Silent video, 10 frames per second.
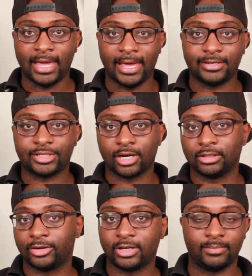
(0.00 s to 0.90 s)
and
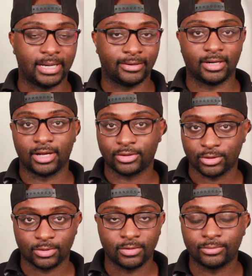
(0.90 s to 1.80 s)
start learning about
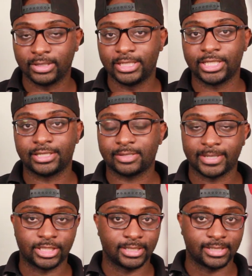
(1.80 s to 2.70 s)
other religions,
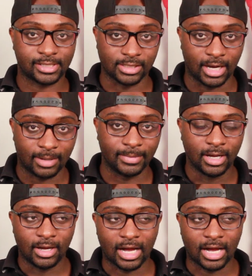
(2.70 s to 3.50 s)
especially Islam,